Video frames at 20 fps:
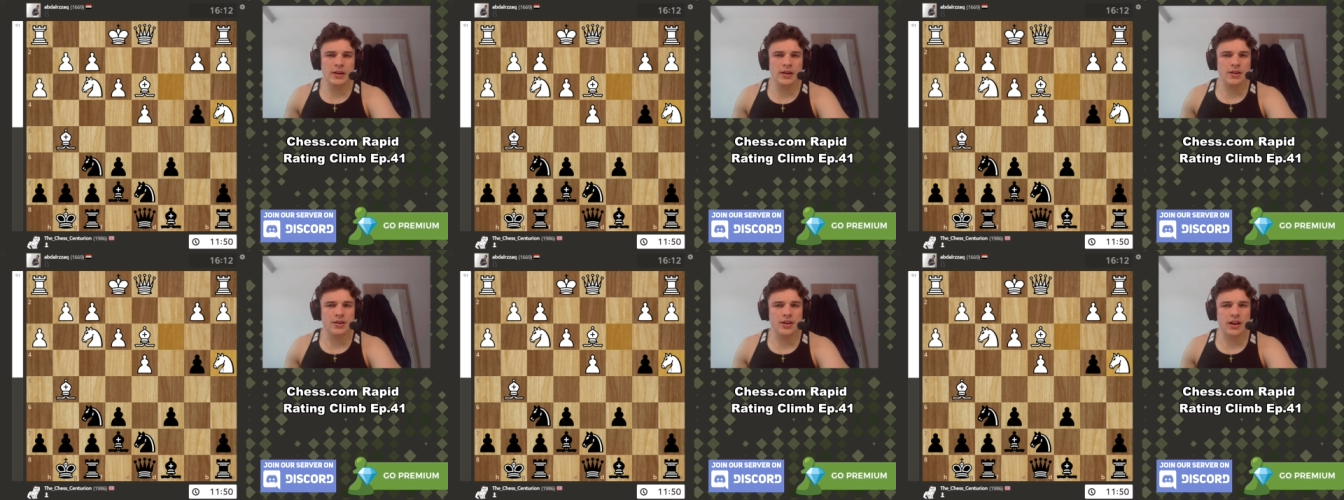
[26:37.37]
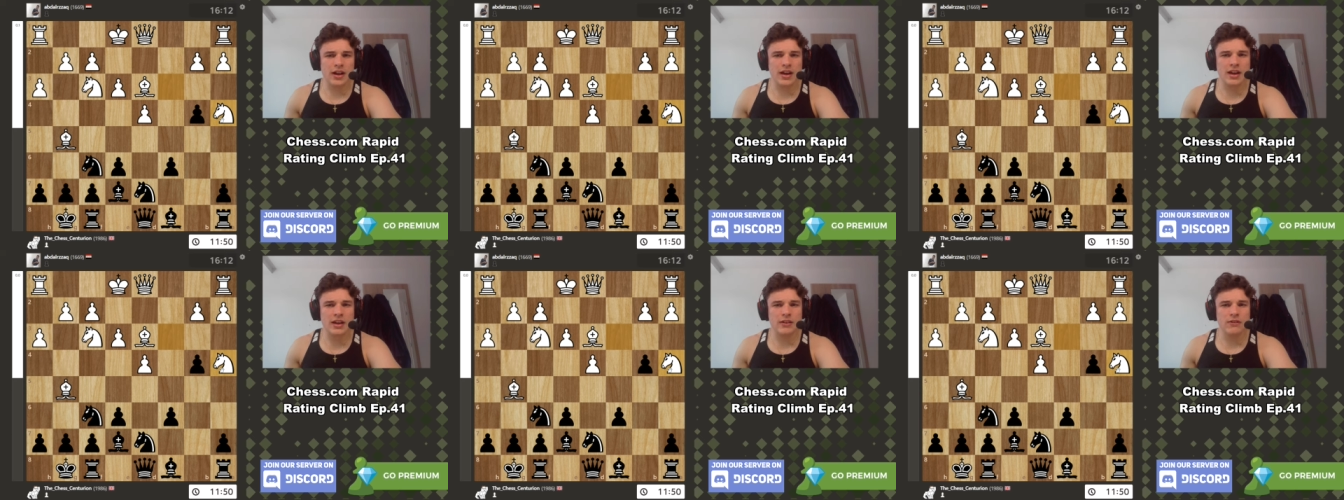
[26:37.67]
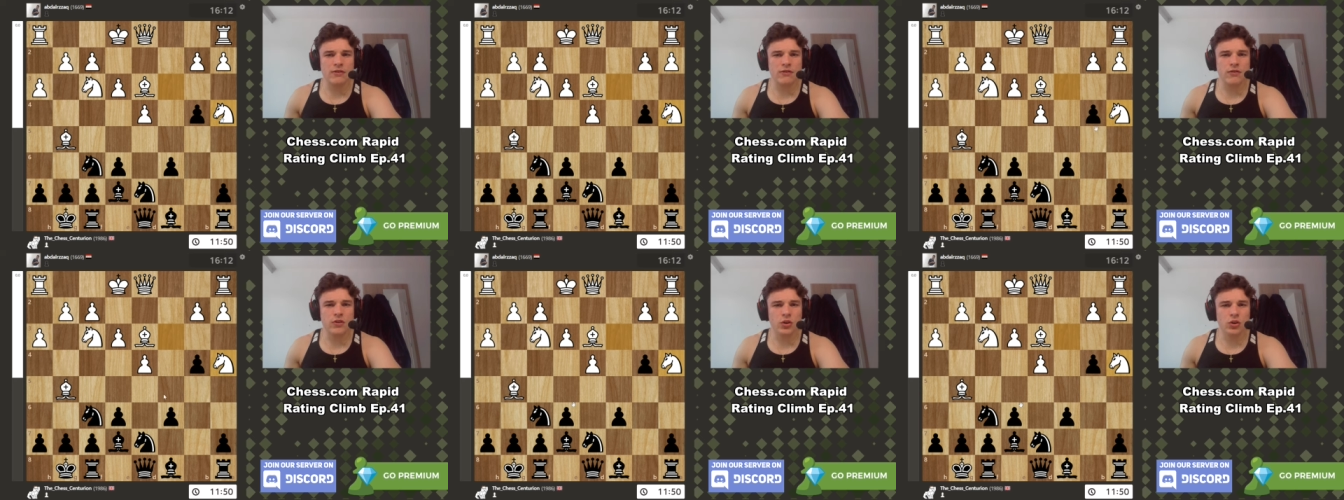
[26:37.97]
Knight a
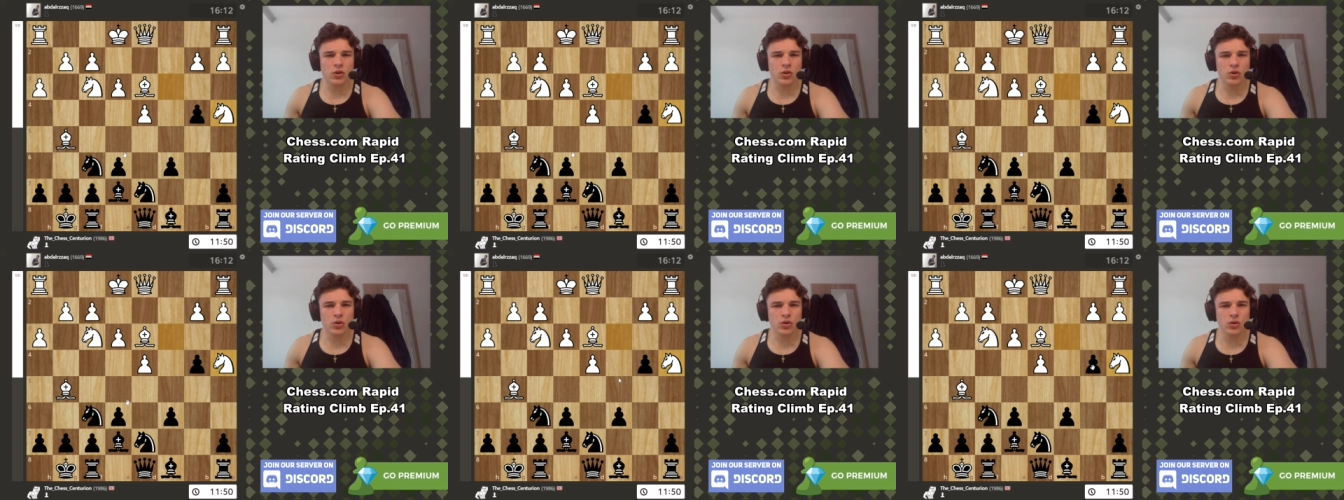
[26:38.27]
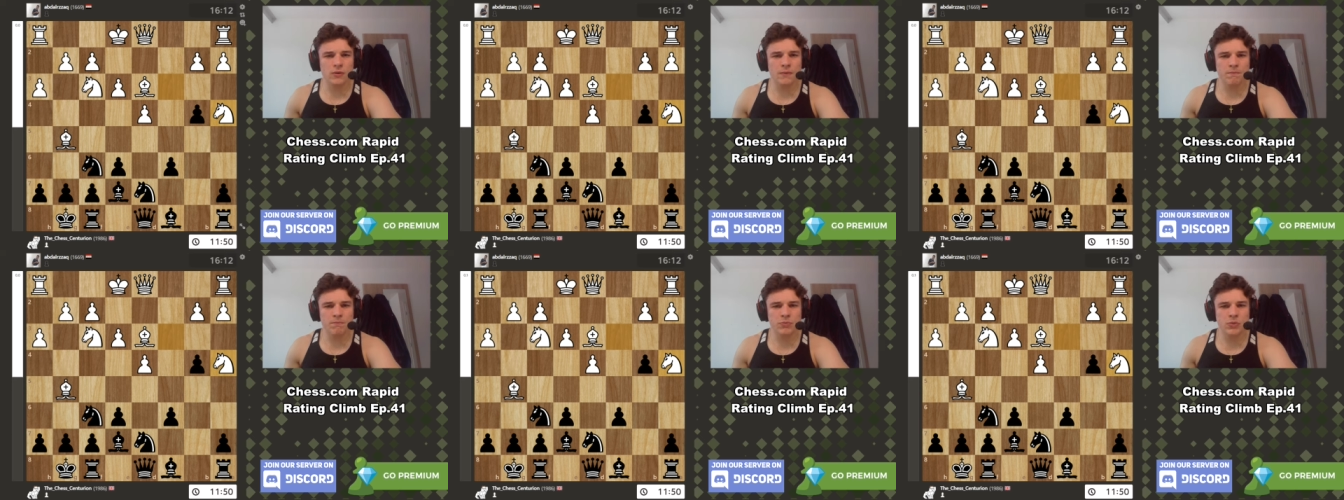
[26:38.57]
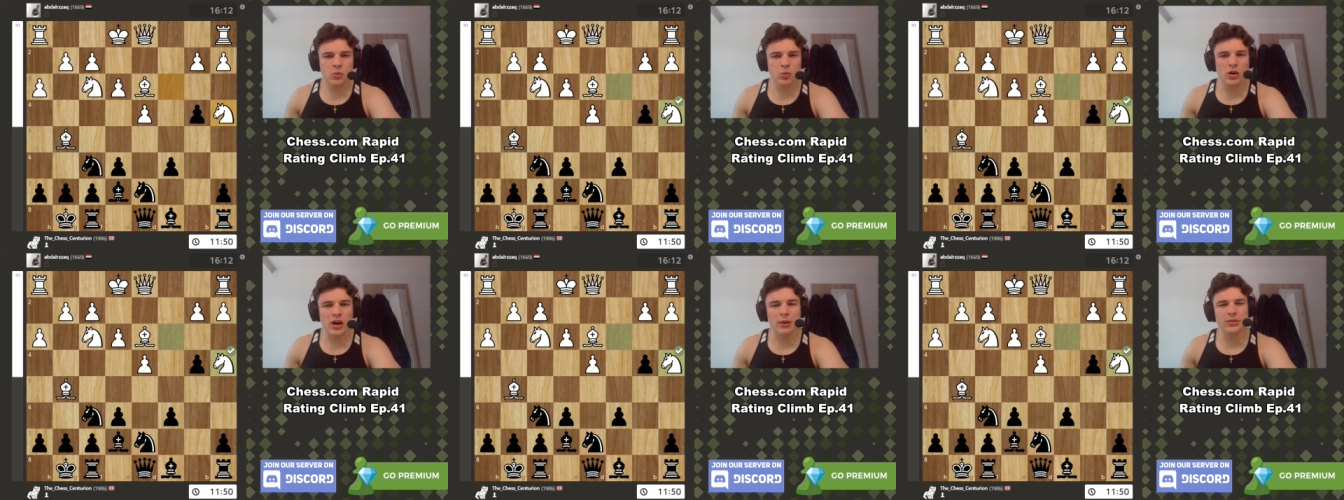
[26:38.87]
four.
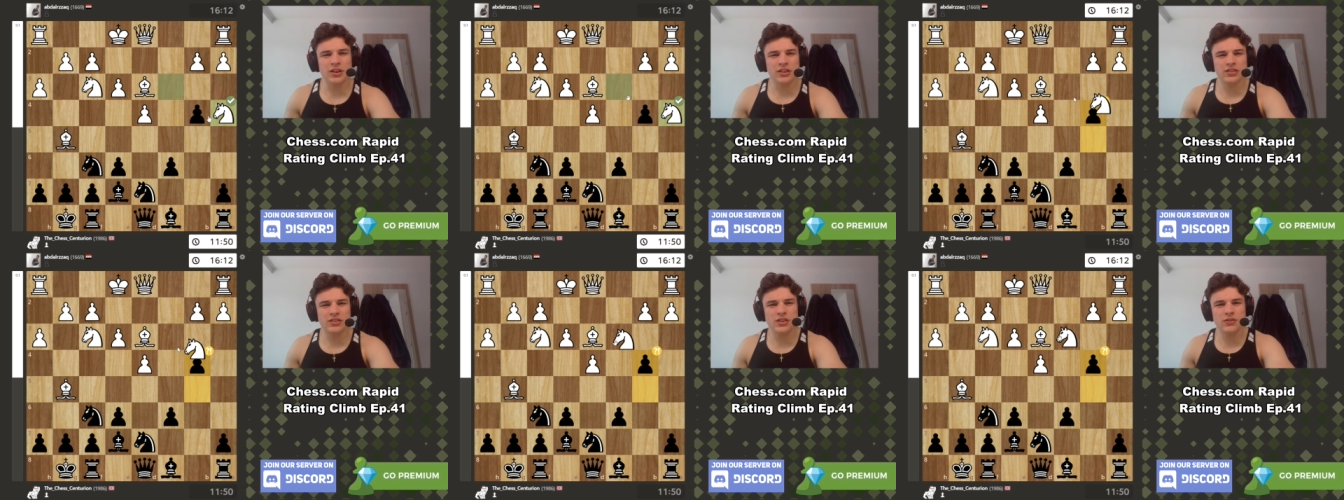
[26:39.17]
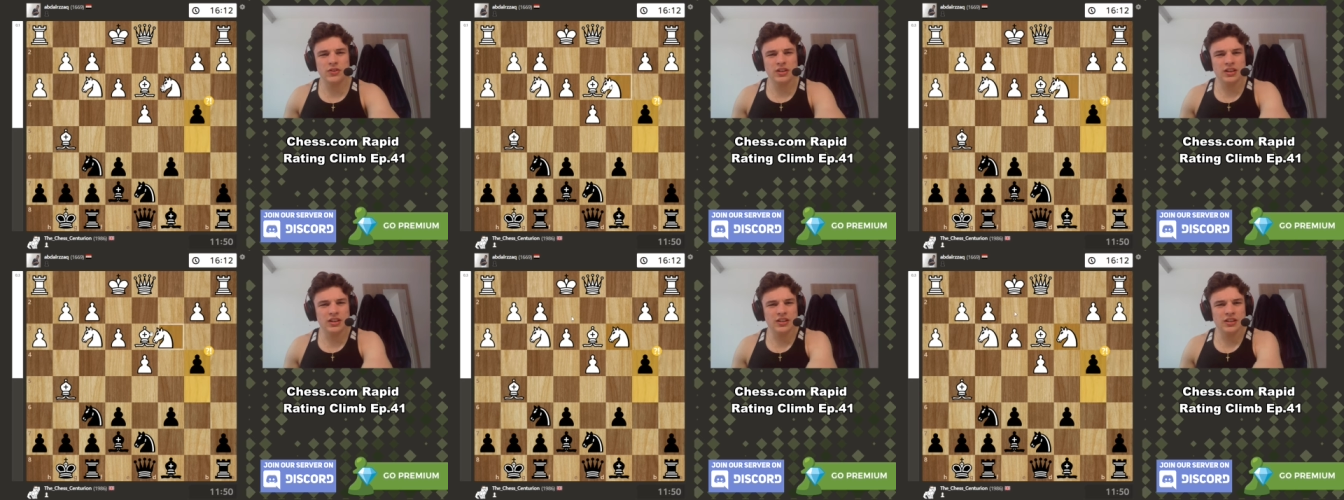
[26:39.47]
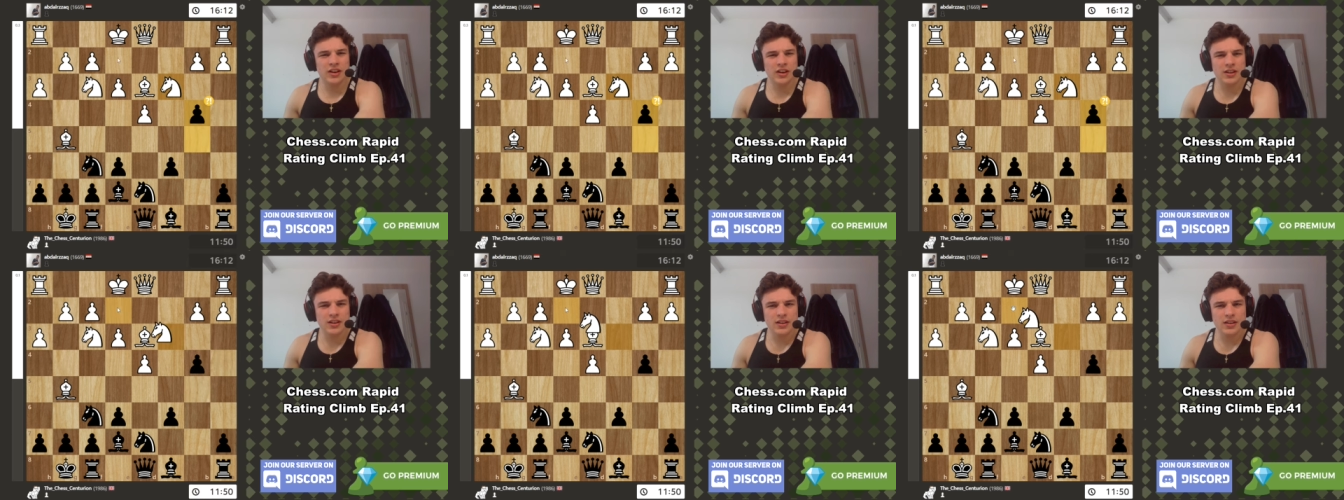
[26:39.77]
Well, I was actually thinking
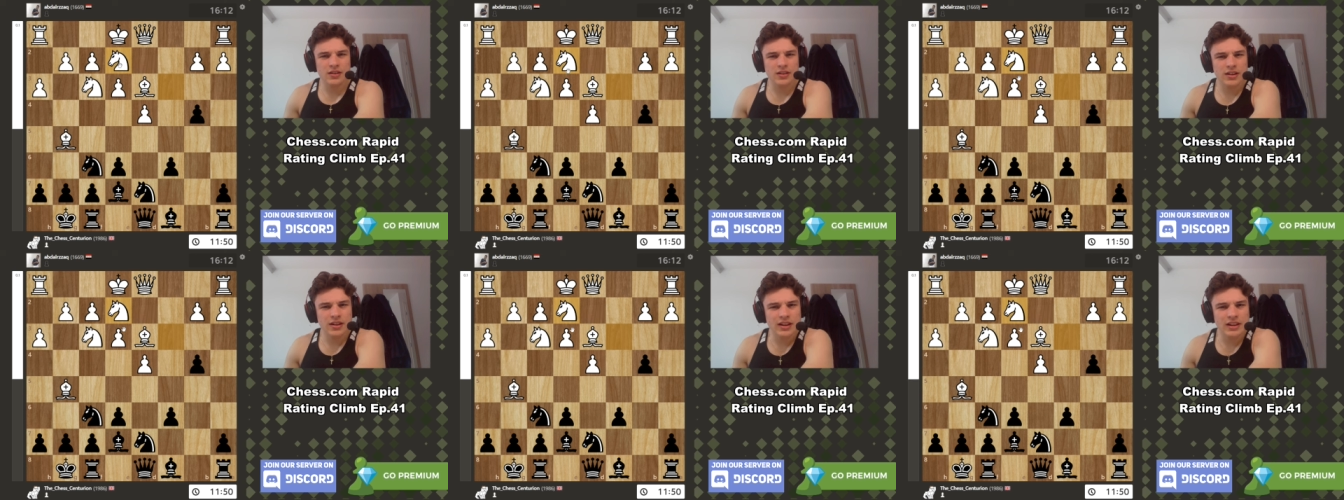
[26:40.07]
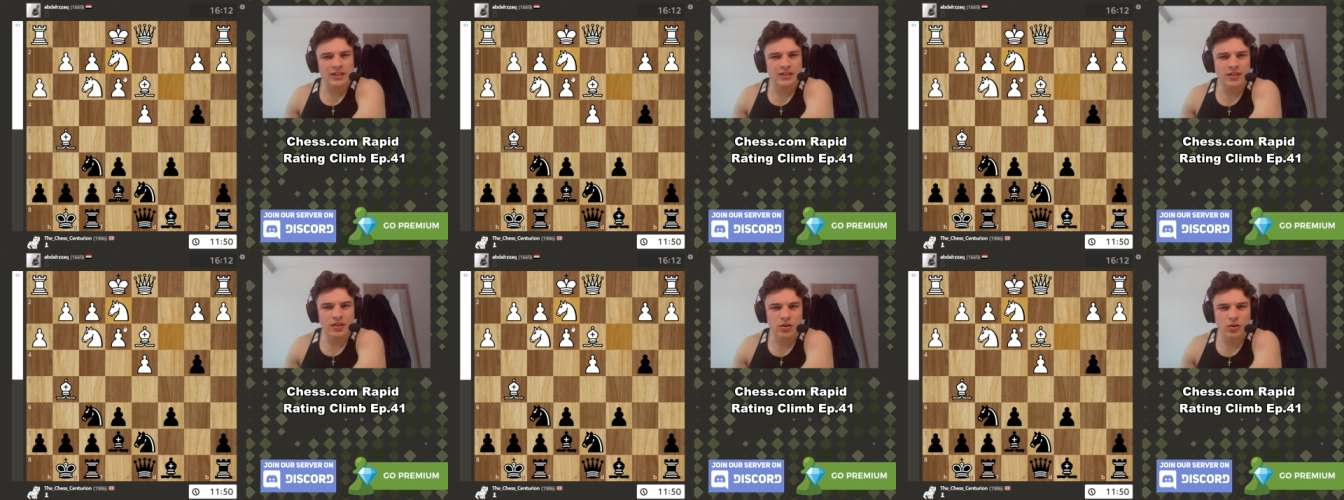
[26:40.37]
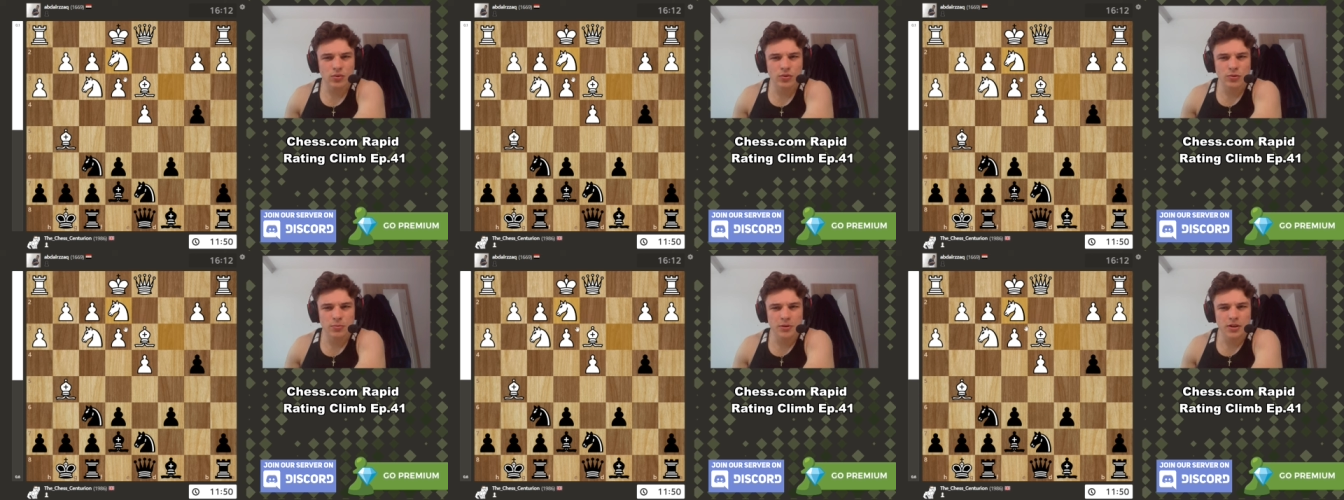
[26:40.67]
knight e
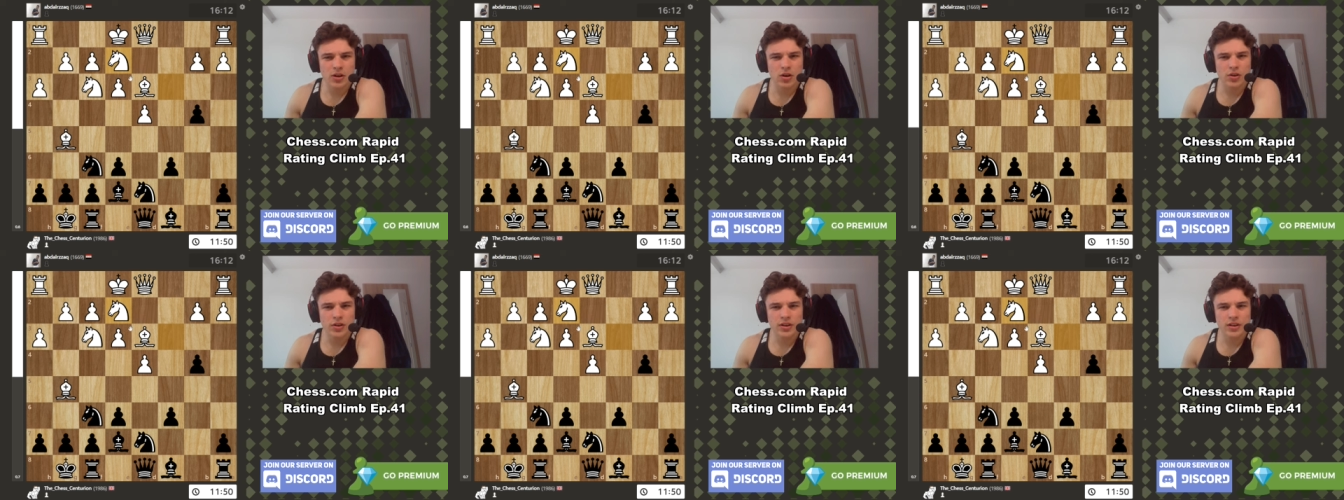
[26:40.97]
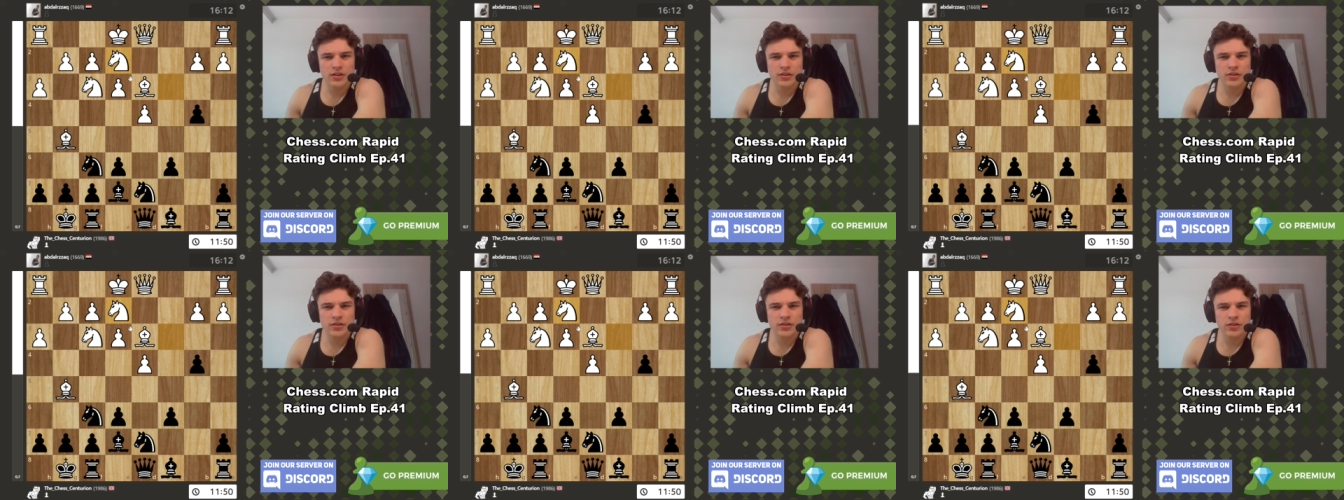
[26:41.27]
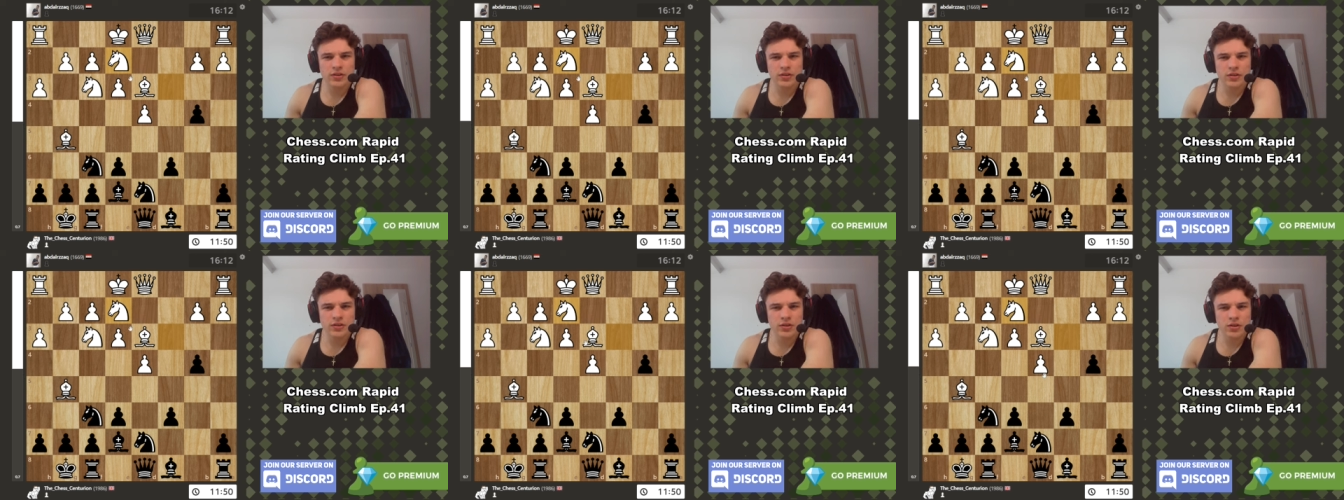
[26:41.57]
two, to be honest.